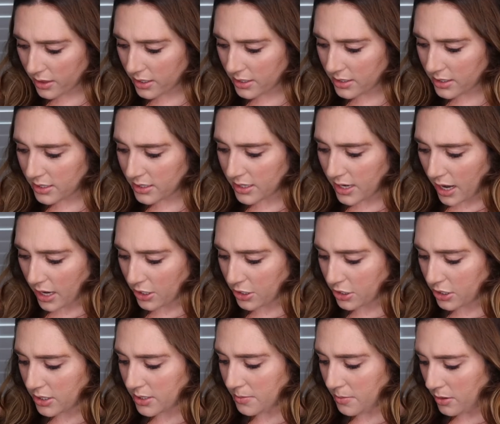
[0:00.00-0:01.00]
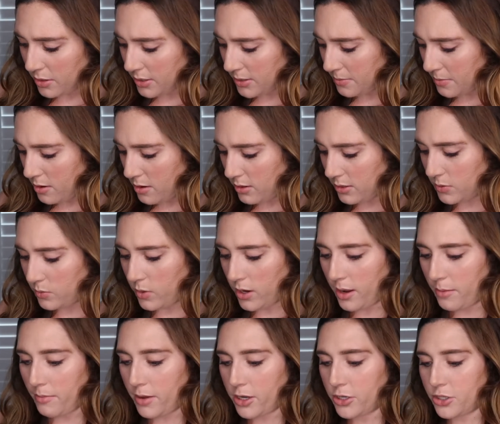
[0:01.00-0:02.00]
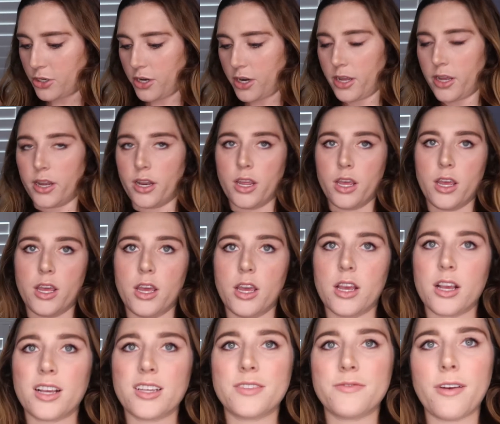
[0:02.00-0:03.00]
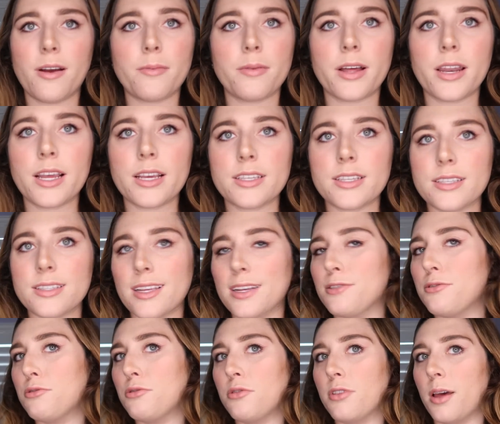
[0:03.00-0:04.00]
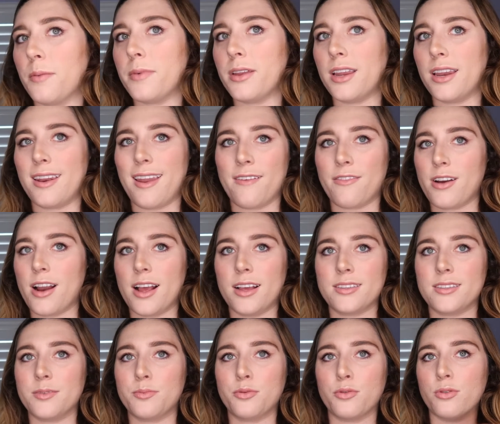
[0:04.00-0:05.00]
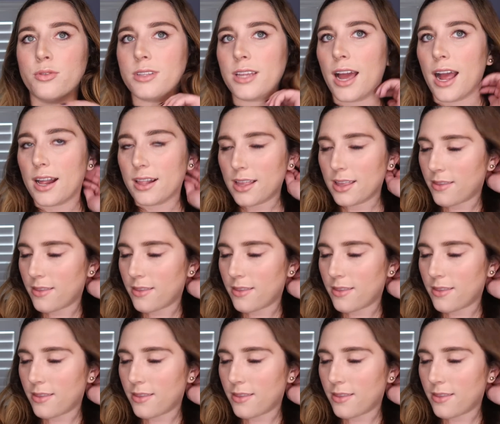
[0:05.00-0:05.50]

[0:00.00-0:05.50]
this is an extra small is what I measured it, because Fabletics is like Lululemon. It never has the pull tag.